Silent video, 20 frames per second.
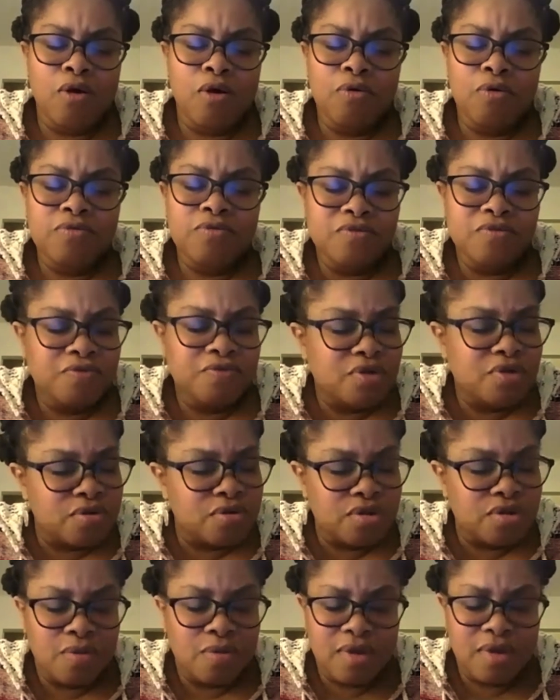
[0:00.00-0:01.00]
overflow
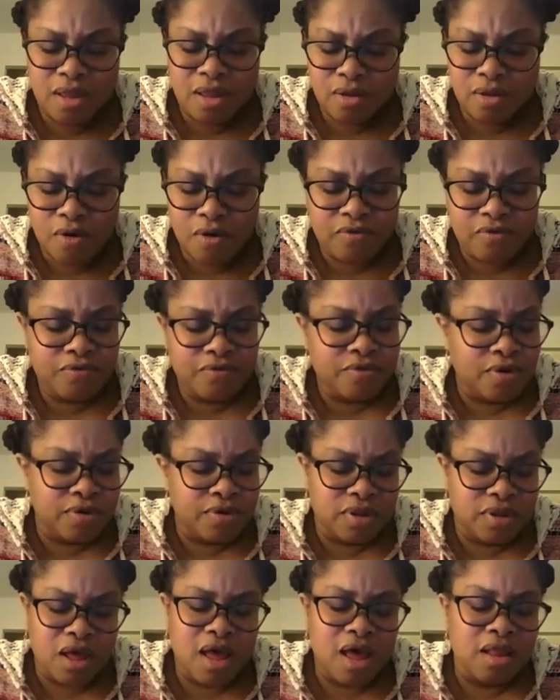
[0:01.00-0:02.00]
so we can overflow
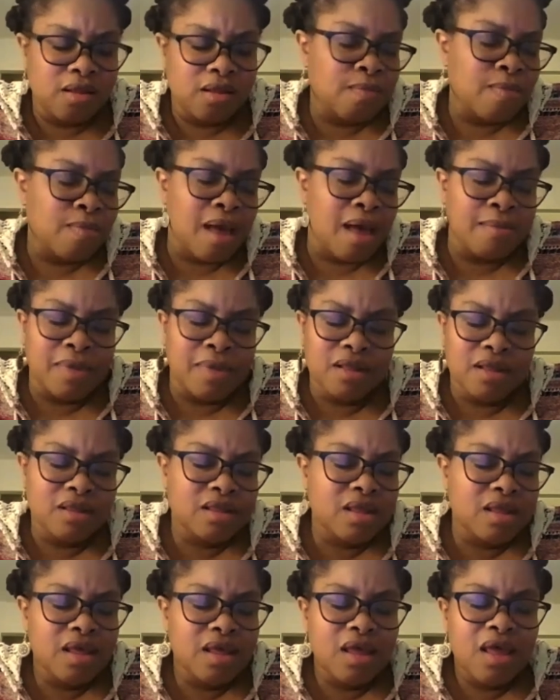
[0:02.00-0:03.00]
to other
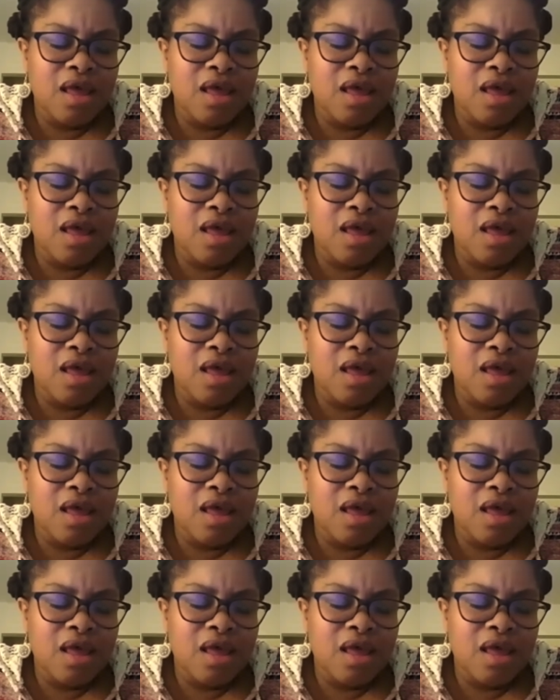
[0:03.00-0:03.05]
mamas